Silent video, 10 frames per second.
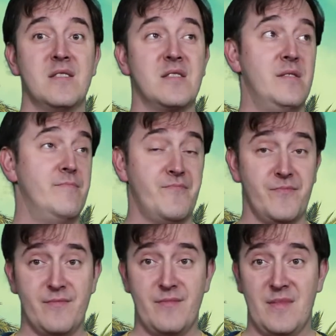So
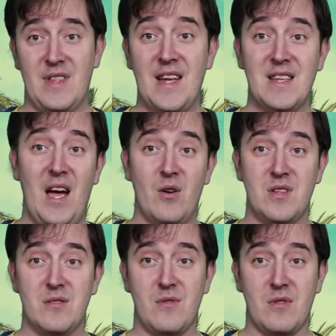that's how
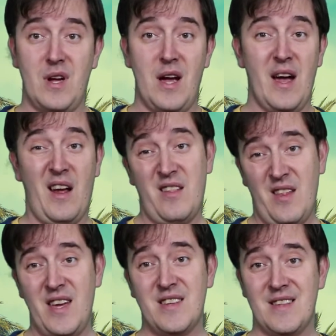it's look like.
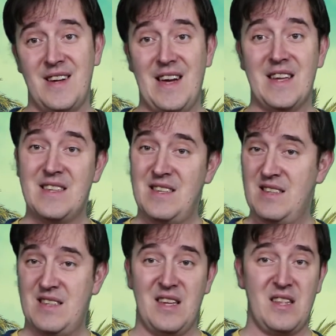Nice lights,
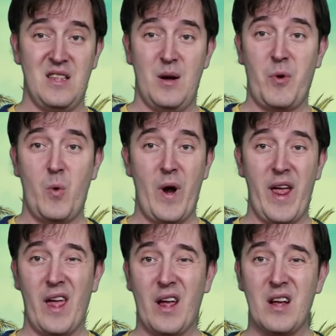settle up
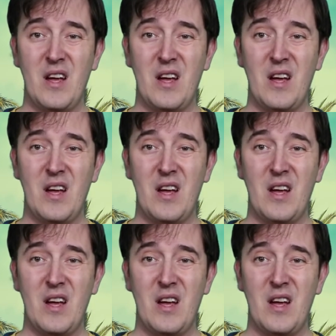quick.